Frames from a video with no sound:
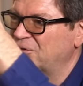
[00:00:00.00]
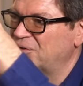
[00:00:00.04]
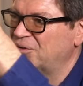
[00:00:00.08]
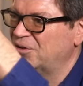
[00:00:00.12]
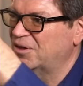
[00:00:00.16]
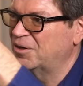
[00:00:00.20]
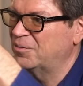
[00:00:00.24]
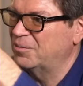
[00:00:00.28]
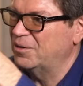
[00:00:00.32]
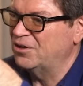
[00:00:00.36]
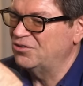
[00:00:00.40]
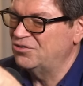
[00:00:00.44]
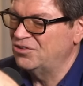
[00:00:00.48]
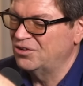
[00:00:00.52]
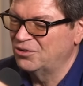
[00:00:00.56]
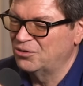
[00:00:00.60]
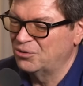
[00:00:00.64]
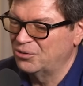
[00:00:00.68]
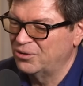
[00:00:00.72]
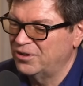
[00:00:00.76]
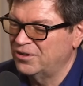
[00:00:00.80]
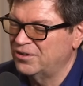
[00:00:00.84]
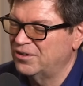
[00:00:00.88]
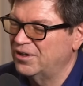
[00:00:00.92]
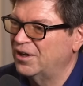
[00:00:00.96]
you can imagine
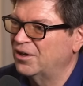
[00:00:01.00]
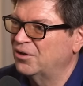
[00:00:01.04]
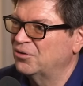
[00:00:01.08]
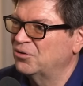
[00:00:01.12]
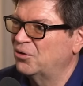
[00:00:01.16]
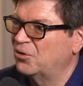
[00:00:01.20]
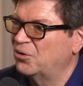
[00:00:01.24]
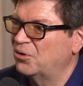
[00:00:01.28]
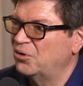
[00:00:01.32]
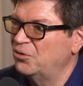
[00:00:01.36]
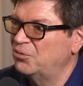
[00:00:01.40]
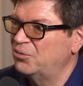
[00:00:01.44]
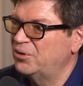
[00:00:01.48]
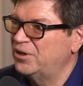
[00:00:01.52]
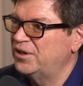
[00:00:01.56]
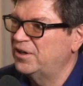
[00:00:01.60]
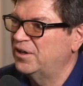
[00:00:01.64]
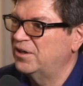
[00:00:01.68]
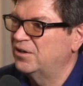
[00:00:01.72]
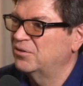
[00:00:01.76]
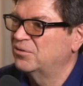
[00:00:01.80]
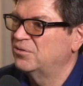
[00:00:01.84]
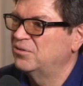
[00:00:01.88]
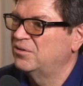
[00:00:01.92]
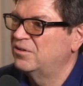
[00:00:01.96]
going down all the way
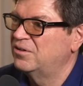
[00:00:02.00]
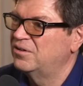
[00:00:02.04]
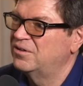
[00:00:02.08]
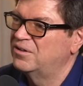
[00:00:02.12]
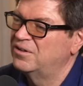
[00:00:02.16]
down